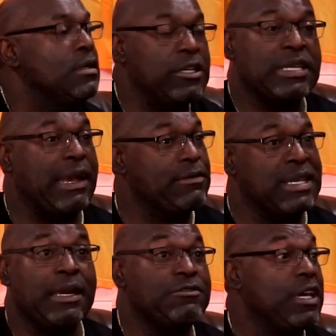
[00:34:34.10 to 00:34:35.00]
Just
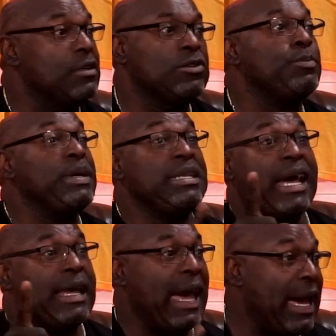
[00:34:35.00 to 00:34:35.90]
Kendrick beat
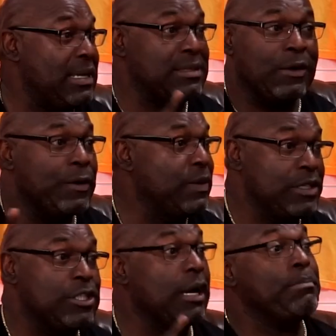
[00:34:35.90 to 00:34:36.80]
that asshole
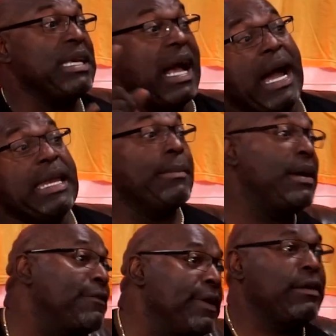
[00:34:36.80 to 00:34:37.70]
and jump behind him
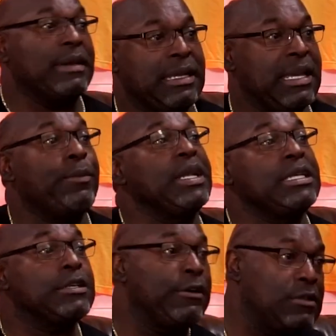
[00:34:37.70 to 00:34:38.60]
and flip. And then when
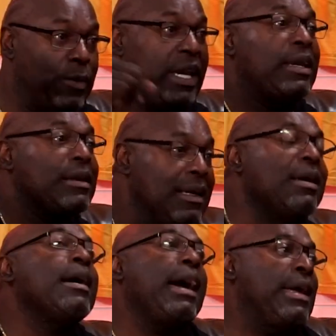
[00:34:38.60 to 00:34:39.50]
he turns away,
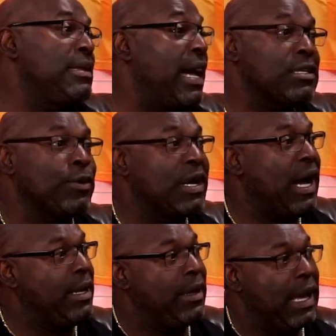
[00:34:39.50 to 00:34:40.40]
and that's what
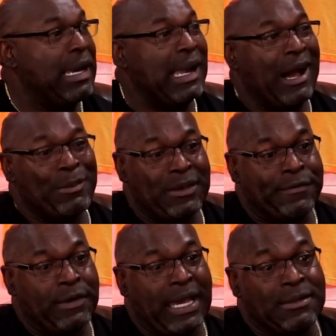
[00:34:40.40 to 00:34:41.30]
kind of allowed me
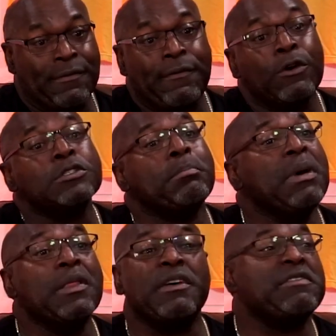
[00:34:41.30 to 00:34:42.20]
for like the first
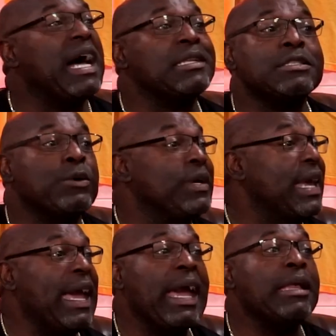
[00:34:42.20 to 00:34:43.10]
month of not doing
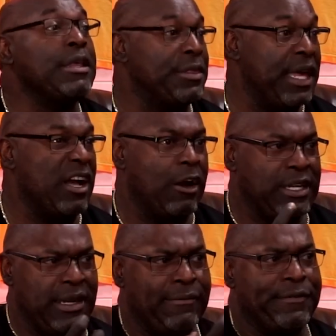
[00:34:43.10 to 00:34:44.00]
anything
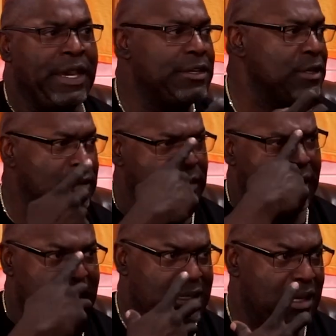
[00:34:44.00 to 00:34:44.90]
other than facial.
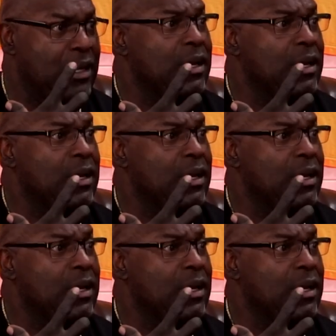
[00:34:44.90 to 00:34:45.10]
Like